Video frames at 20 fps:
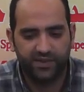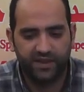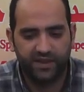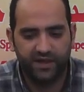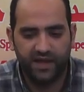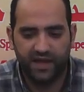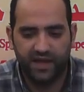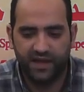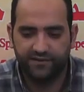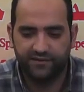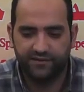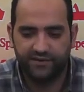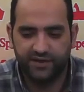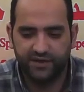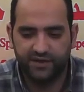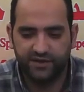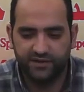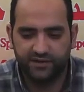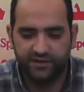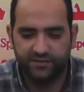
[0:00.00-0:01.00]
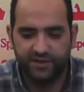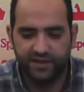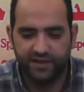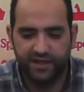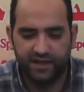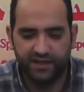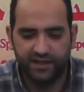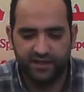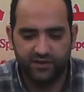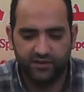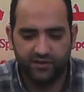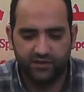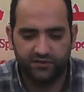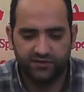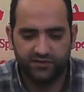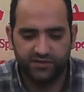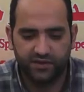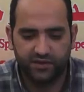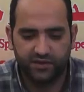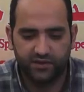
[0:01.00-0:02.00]
that every year be a year of
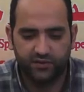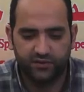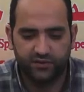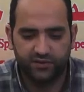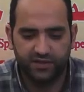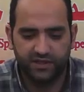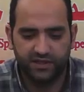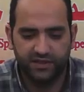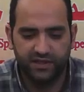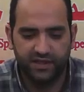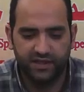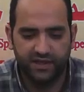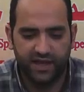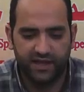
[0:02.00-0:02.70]
security